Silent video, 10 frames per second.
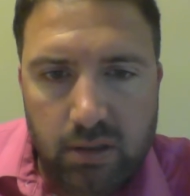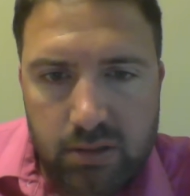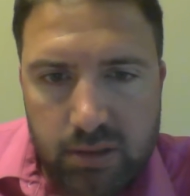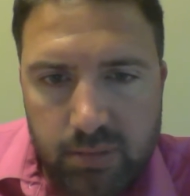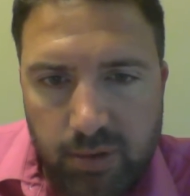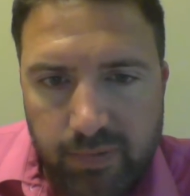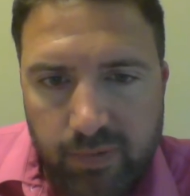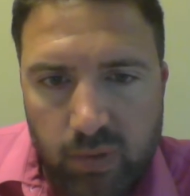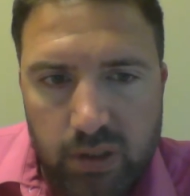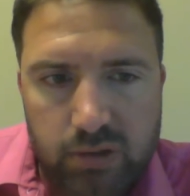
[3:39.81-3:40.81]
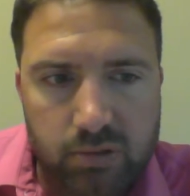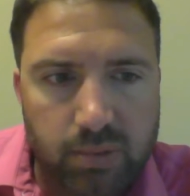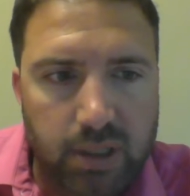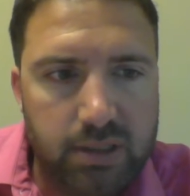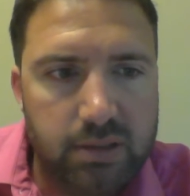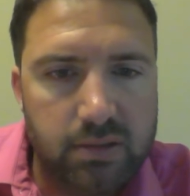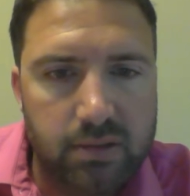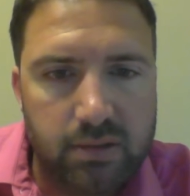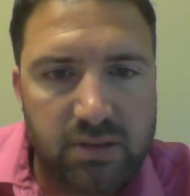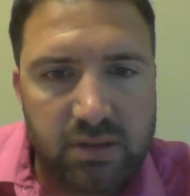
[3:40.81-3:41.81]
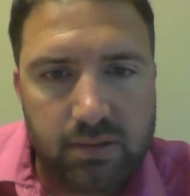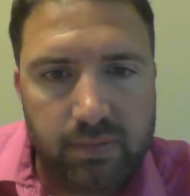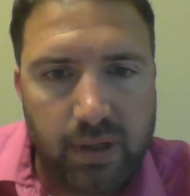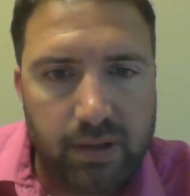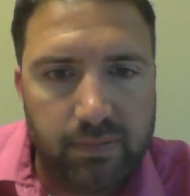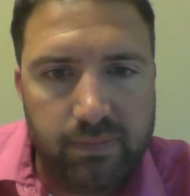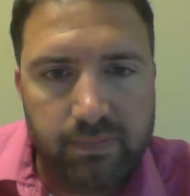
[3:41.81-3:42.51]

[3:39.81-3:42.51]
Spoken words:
just above 42 bucks, around